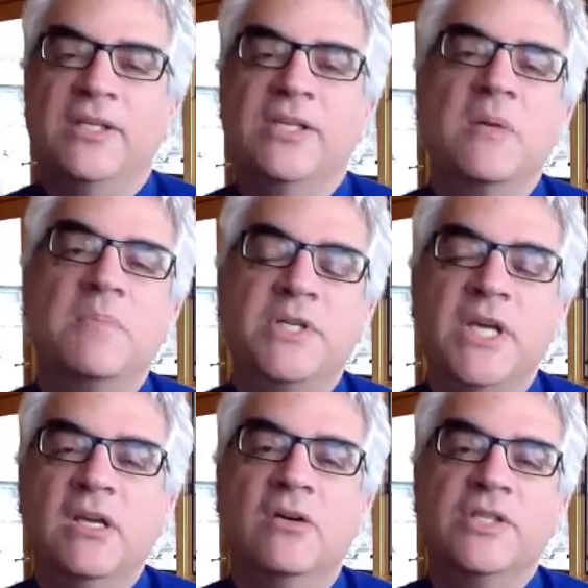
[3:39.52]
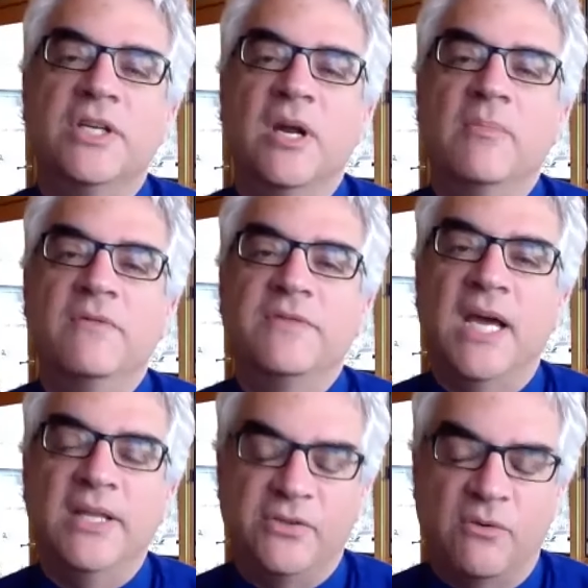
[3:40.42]
and in particular as the number of
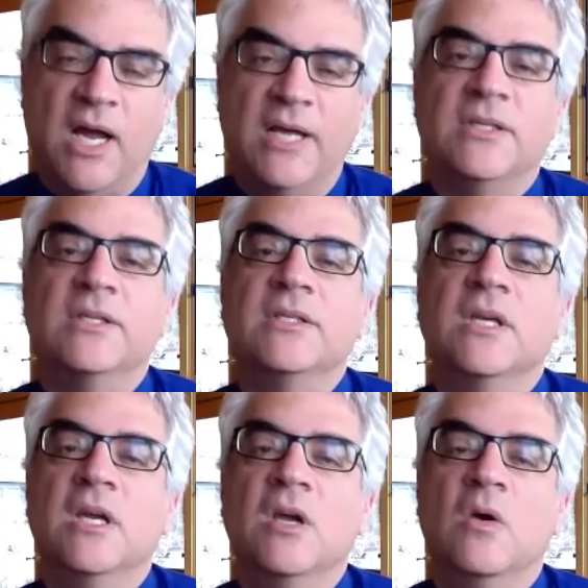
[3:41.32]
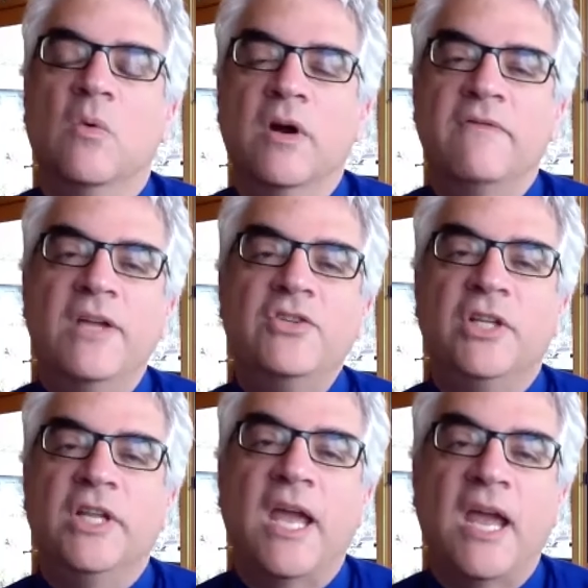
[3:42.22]
deaths rises where
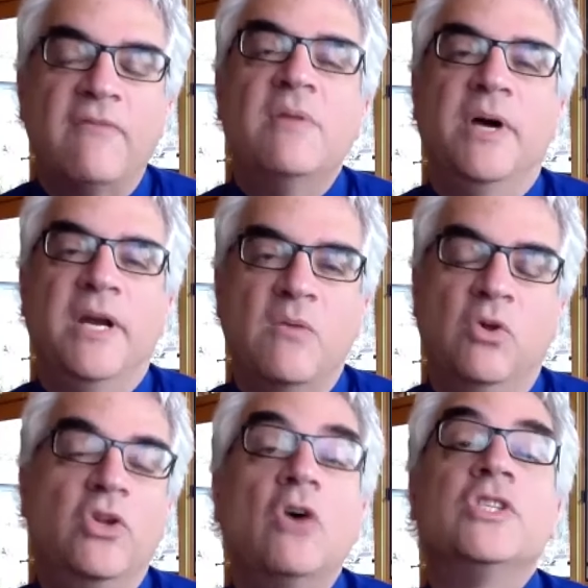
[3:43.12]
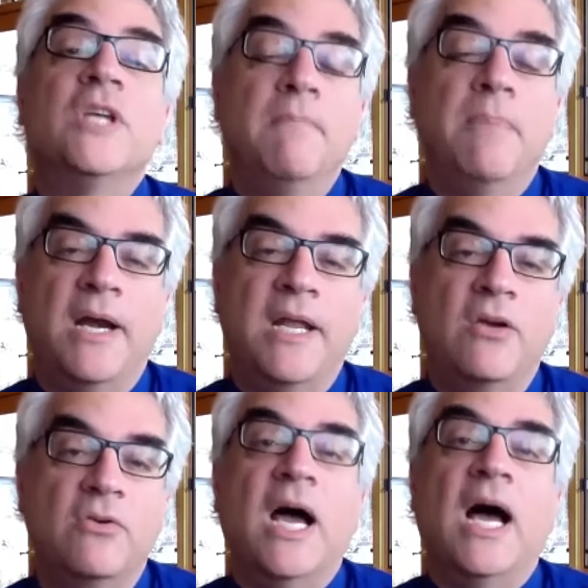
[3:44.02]
eventually everybody will know somebody
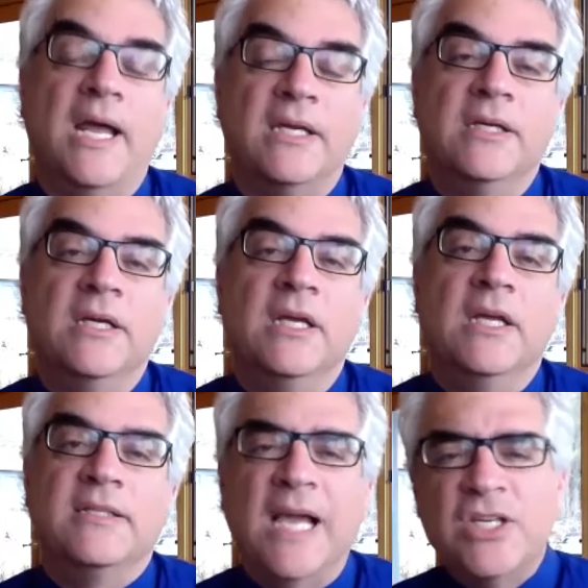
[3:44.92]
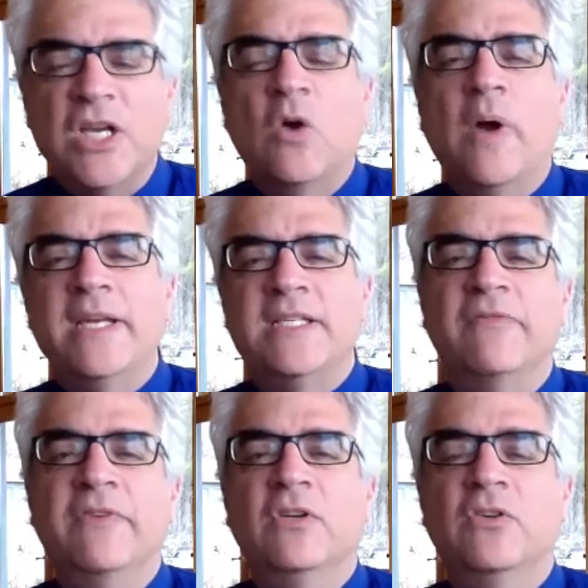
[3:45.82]
who died. It's actually quite a
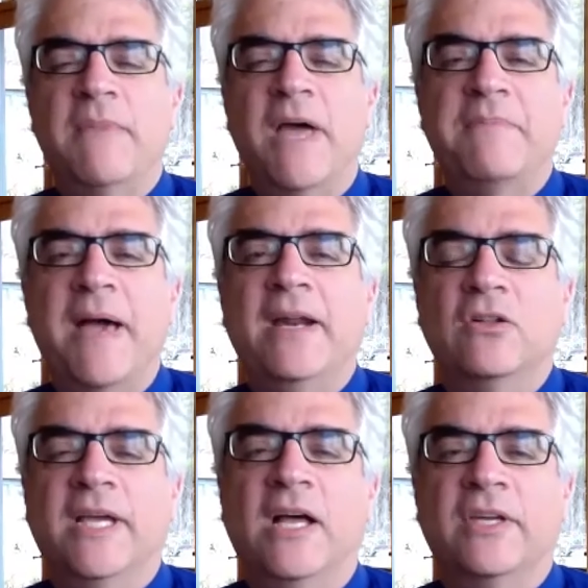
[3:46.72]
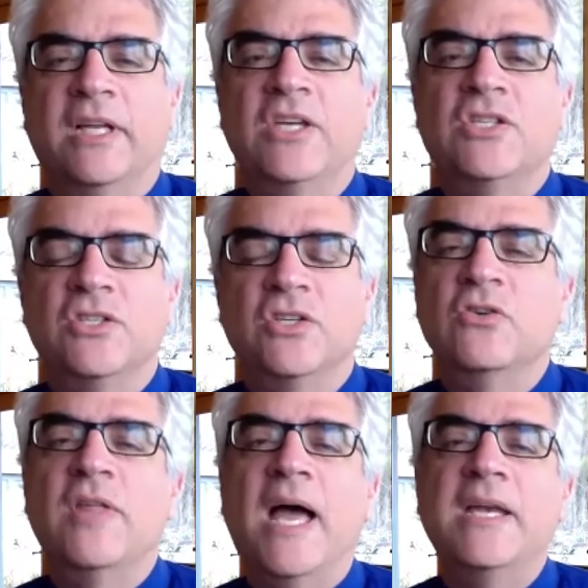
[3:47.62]
difficult mathematical calculation to do
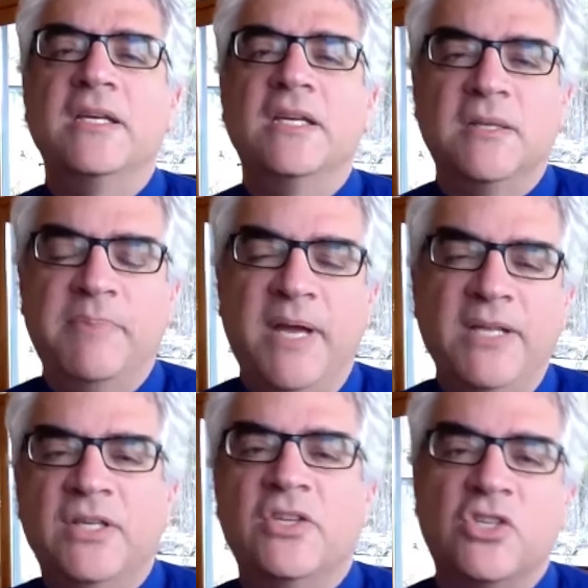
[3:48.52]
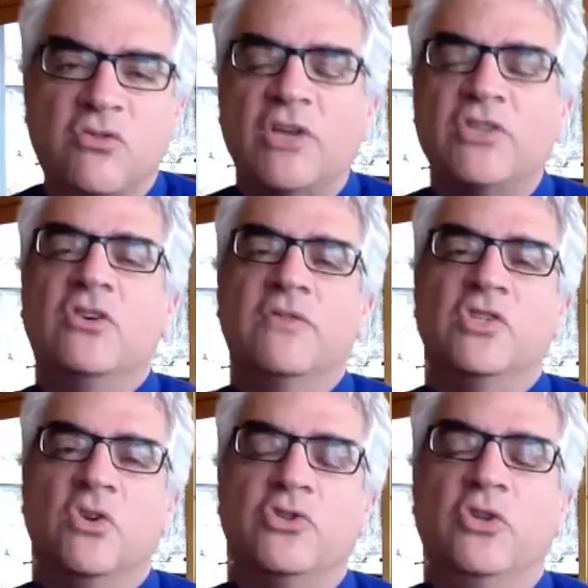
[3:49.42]
that. It depends on the structure of the
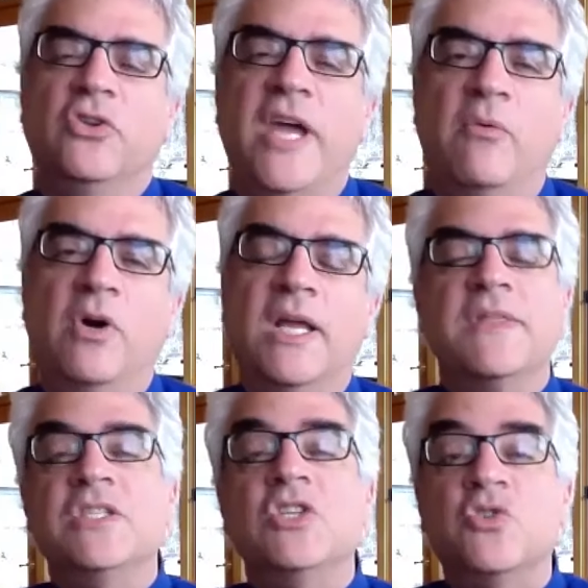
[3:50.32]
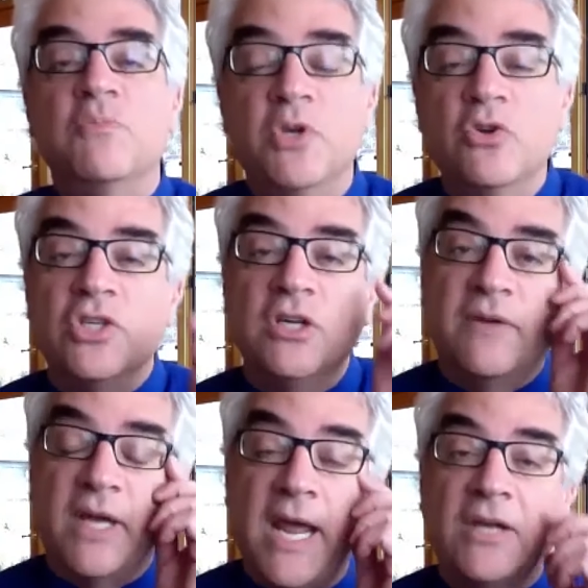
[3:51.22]
social network and the distribution of
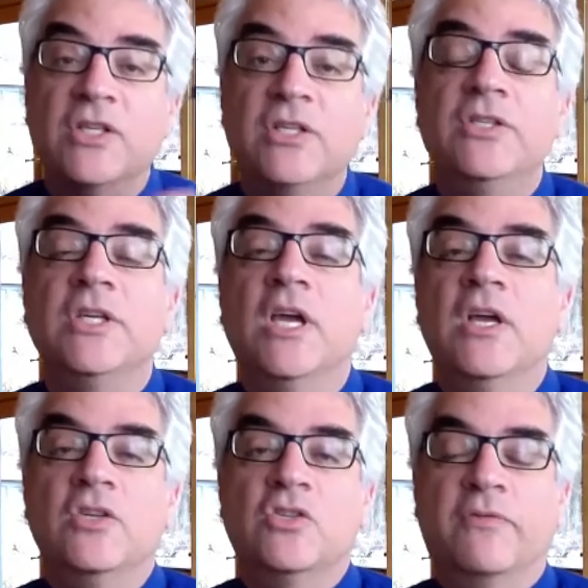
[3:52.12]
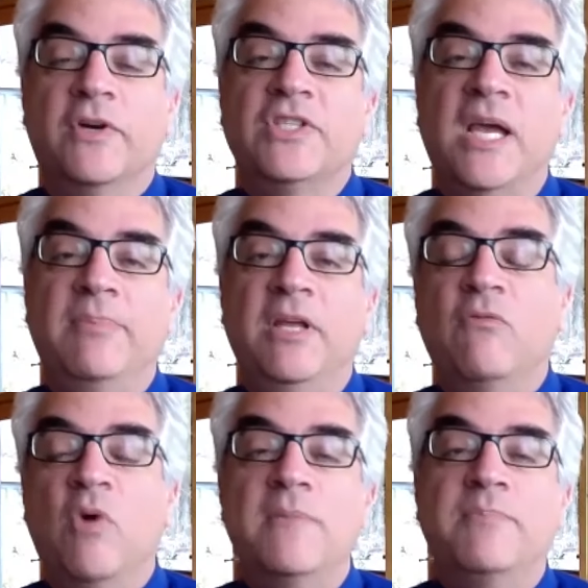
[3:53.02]
connections. So, for example, if
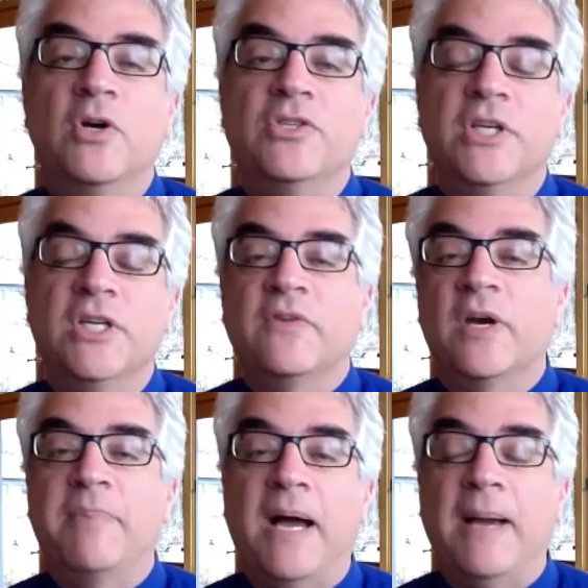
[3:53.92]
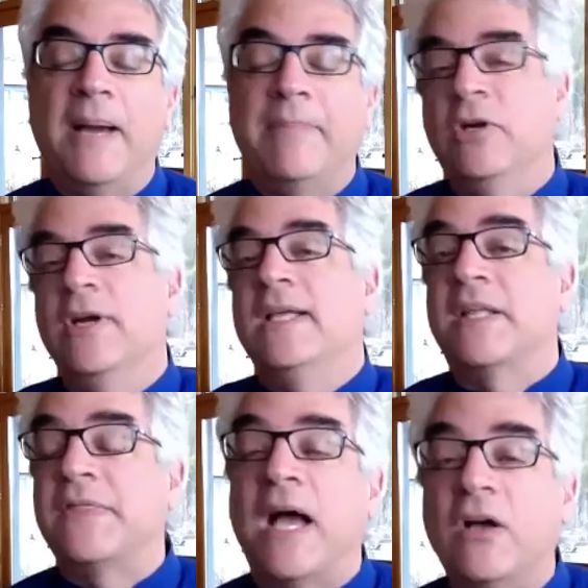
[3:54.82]
one person is very popular and has a
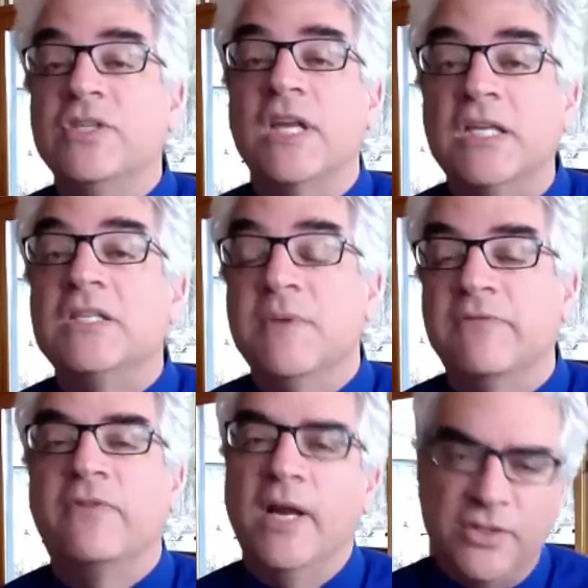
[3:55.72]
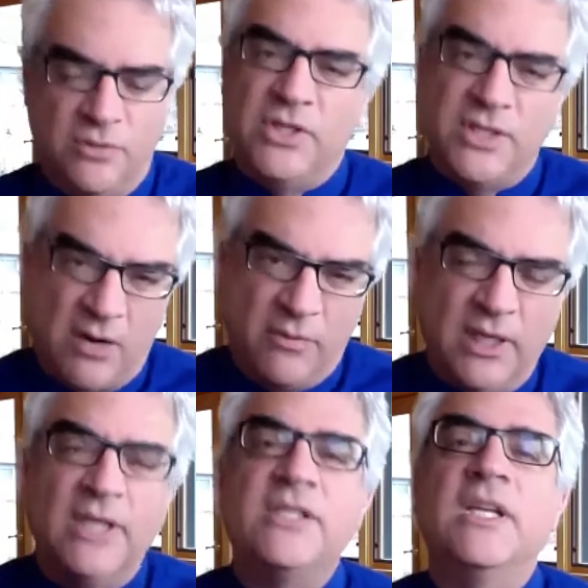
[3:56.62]
thousand intimate friends, which is not
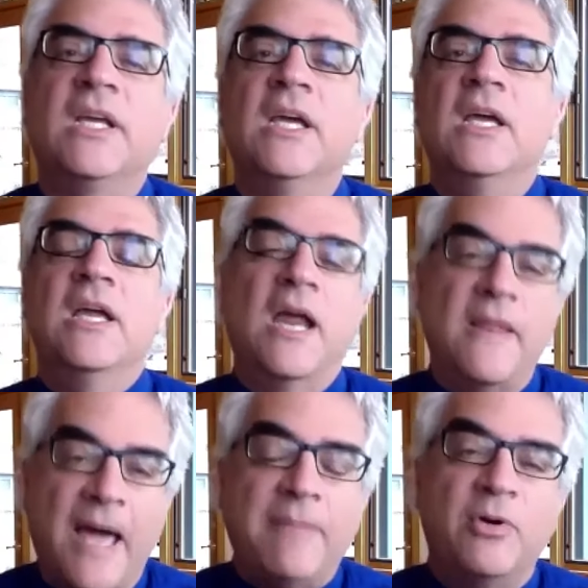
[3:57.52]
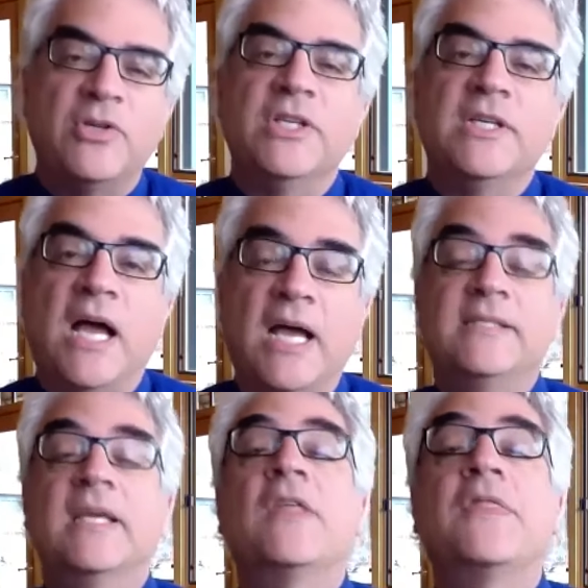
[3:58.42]
realistic, and that person dies,
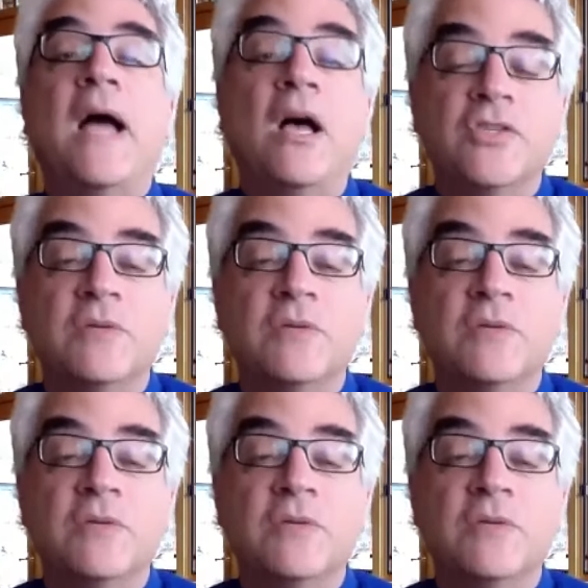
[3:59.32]
then a thousand